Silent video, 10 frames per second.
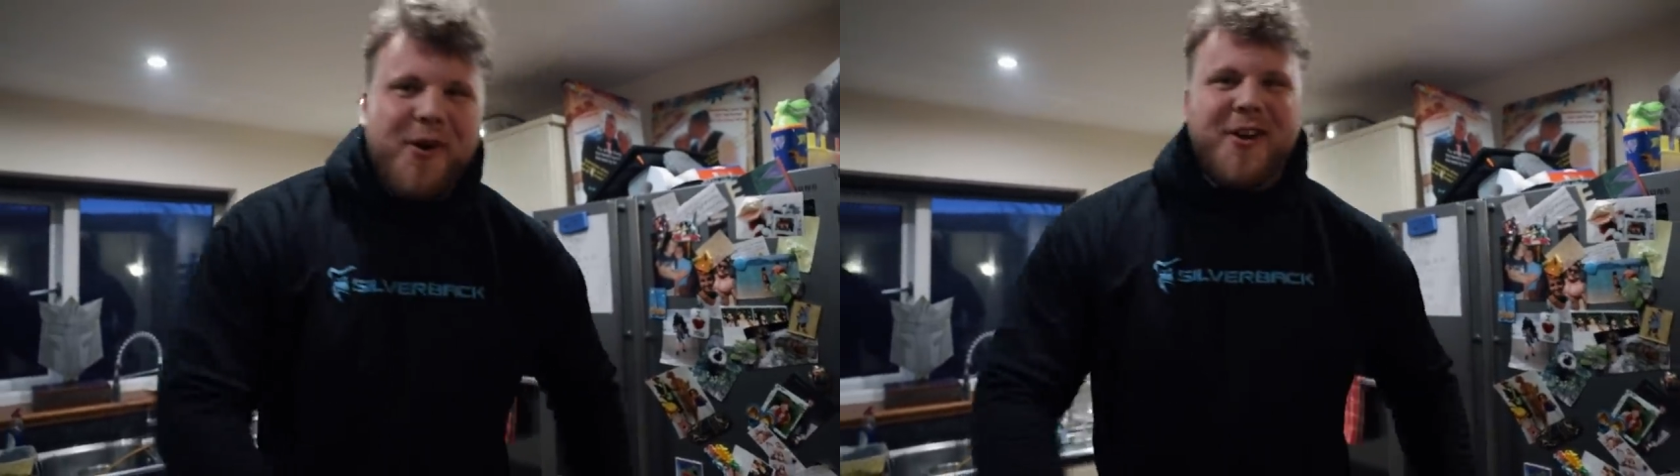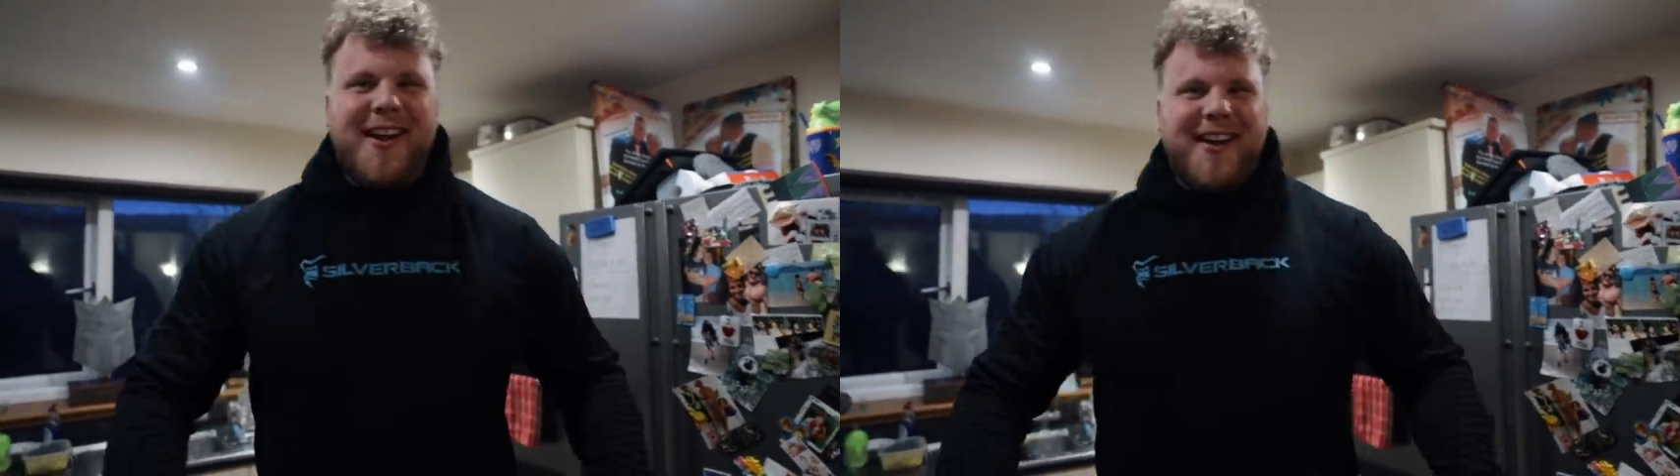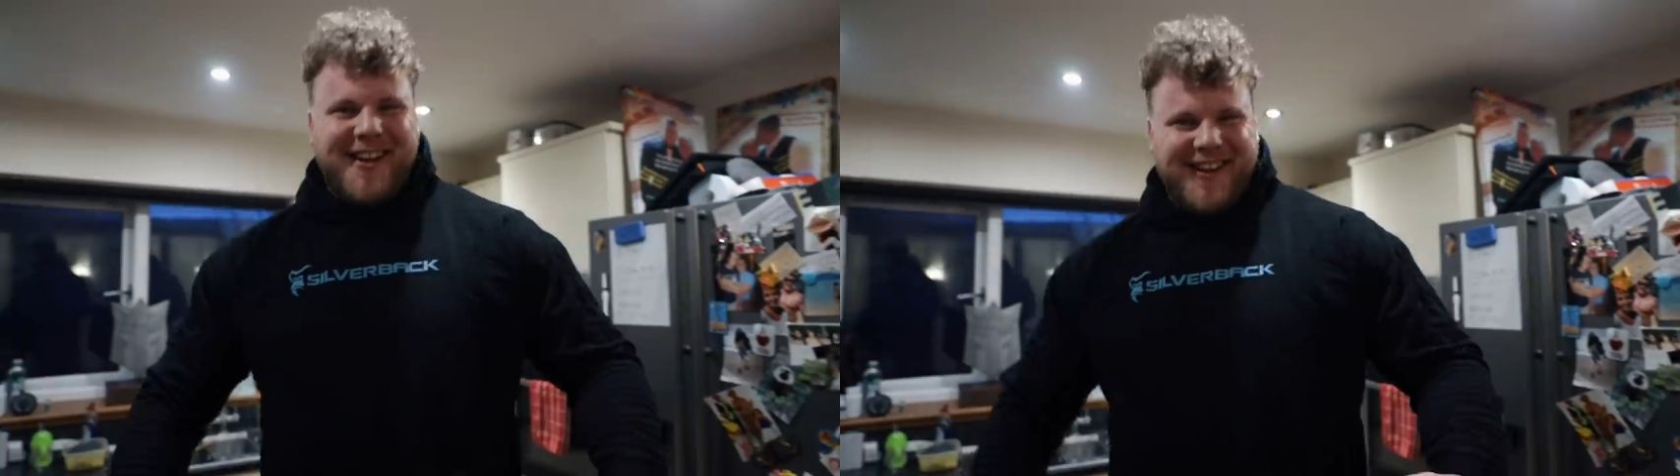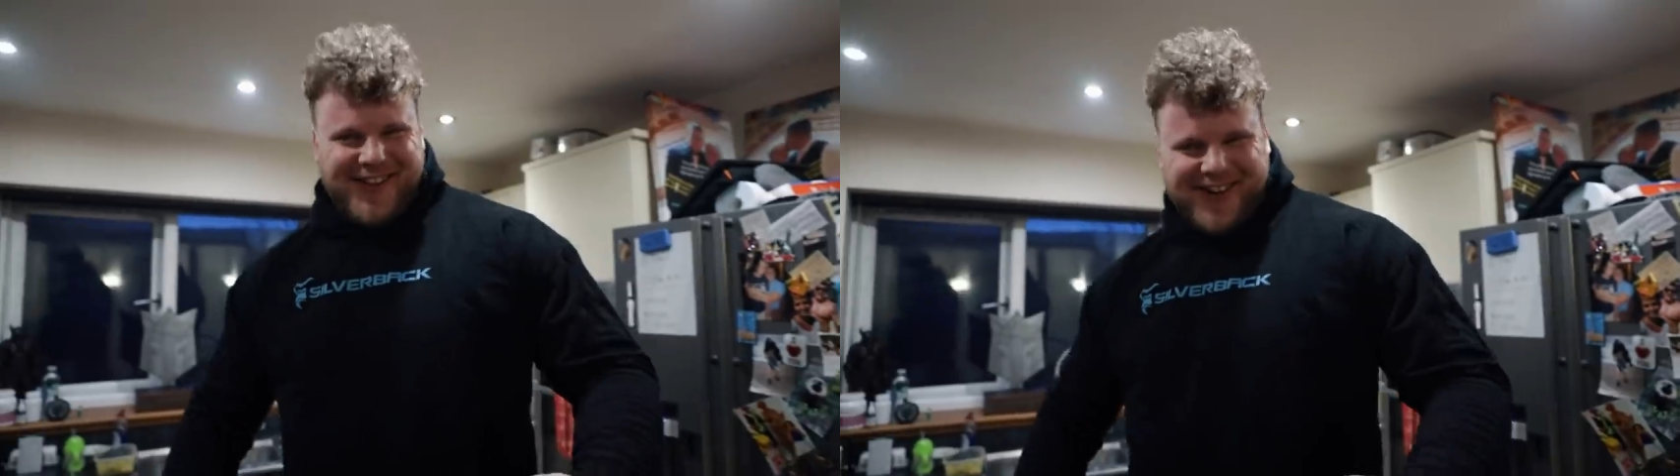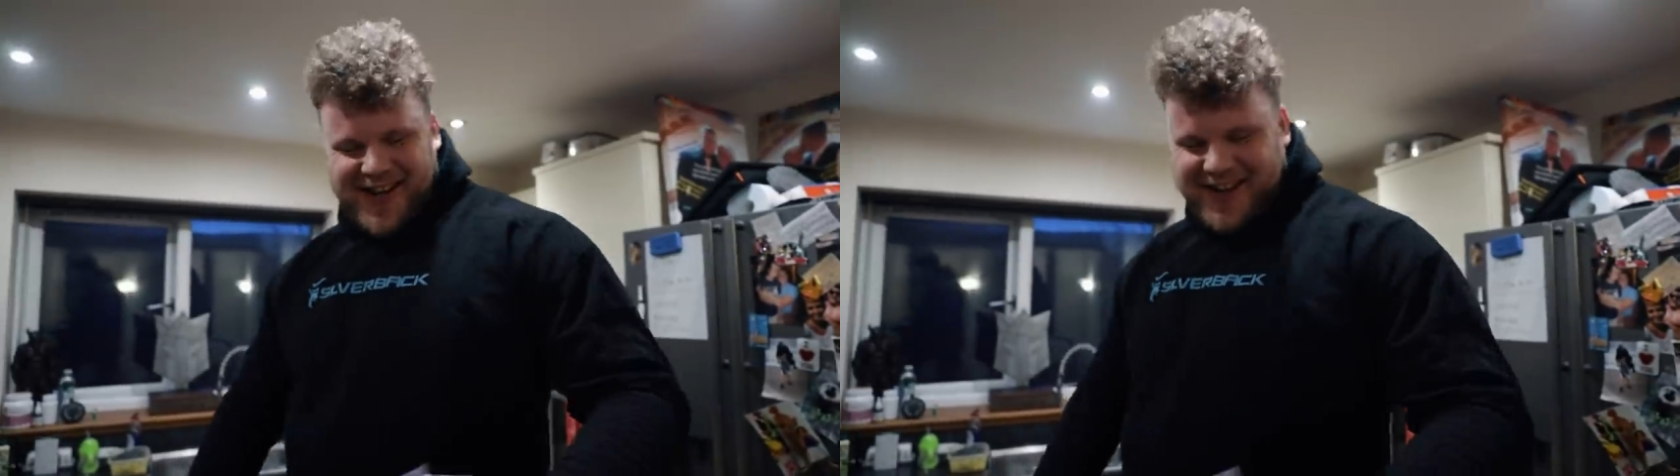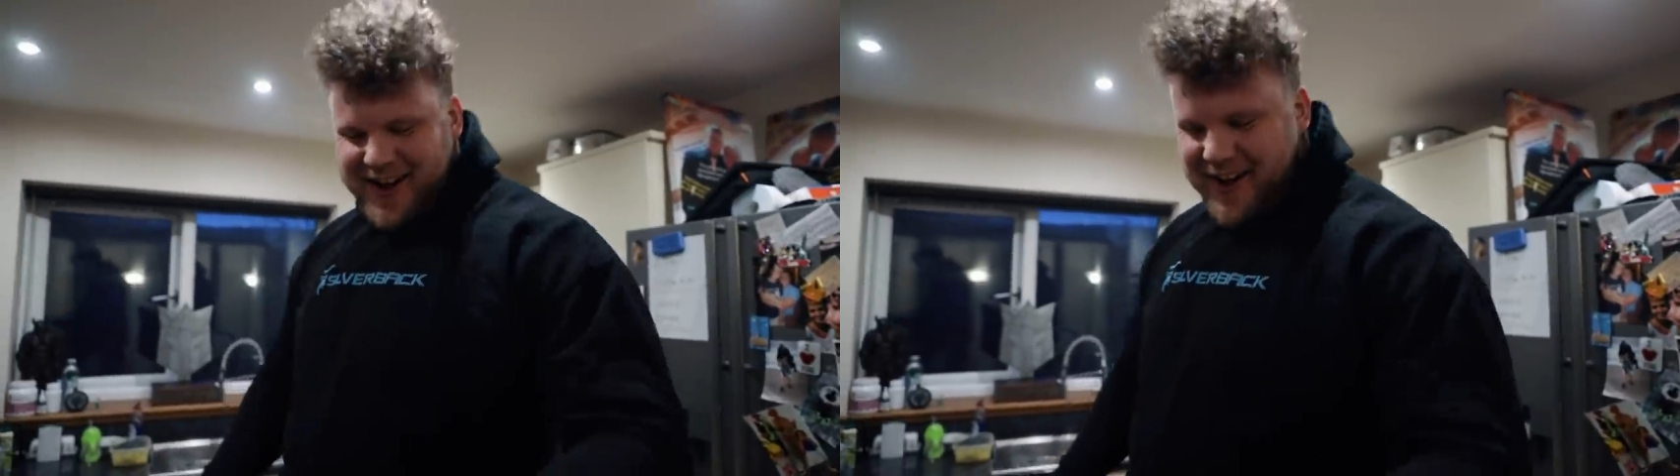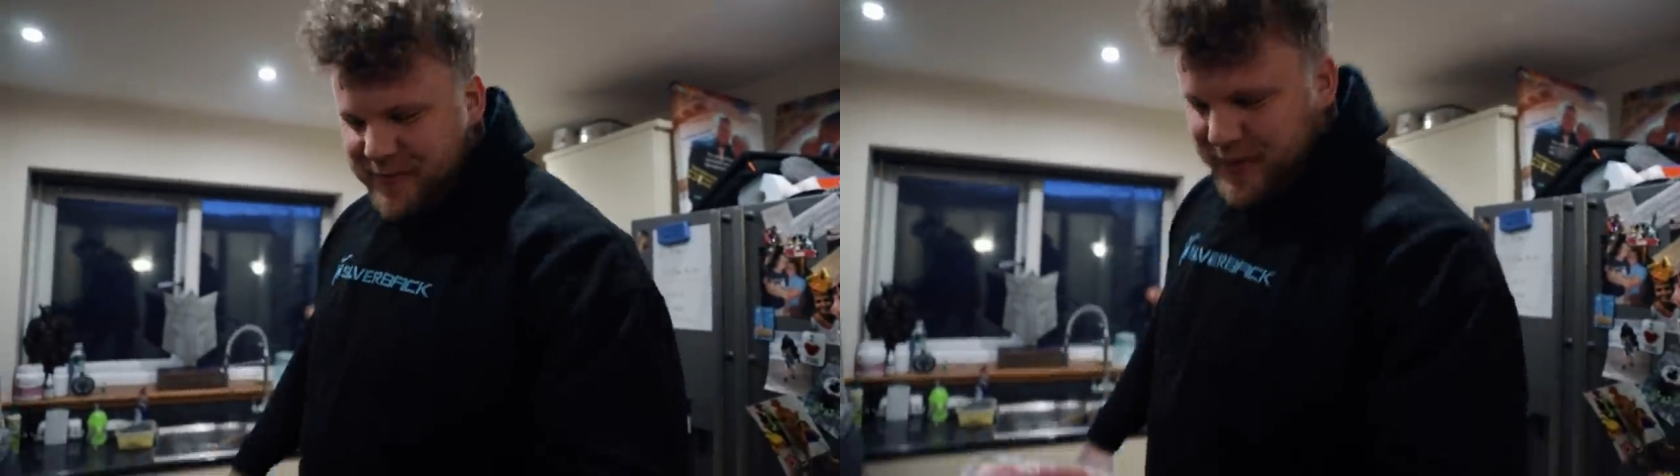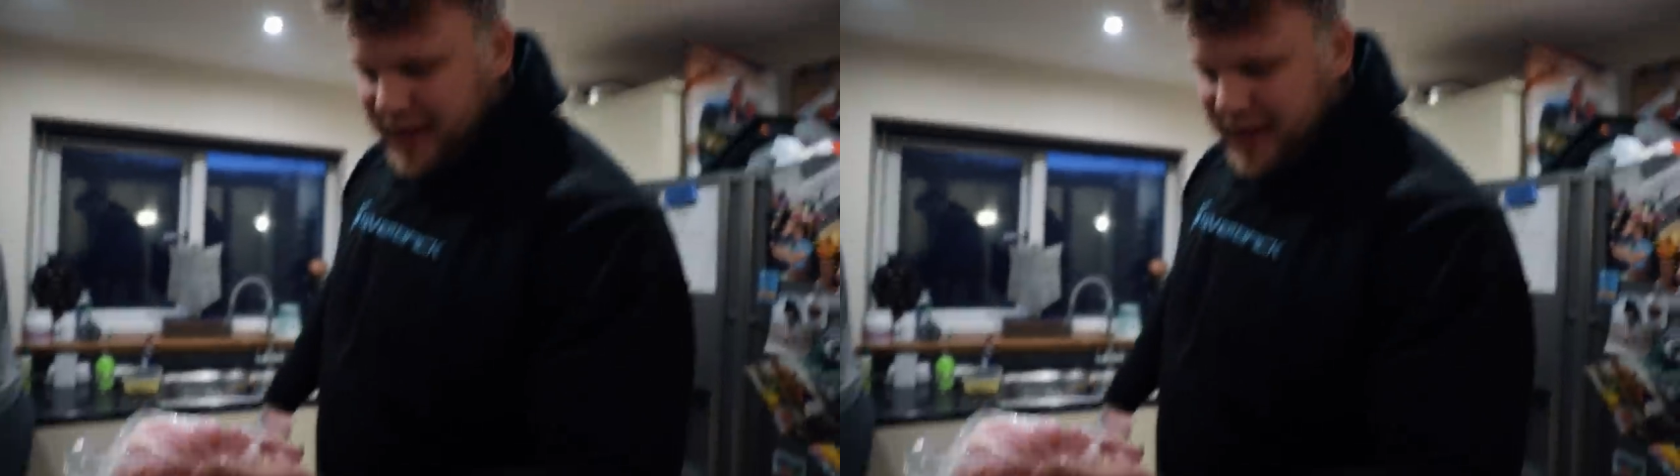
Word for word: pocket. We like to have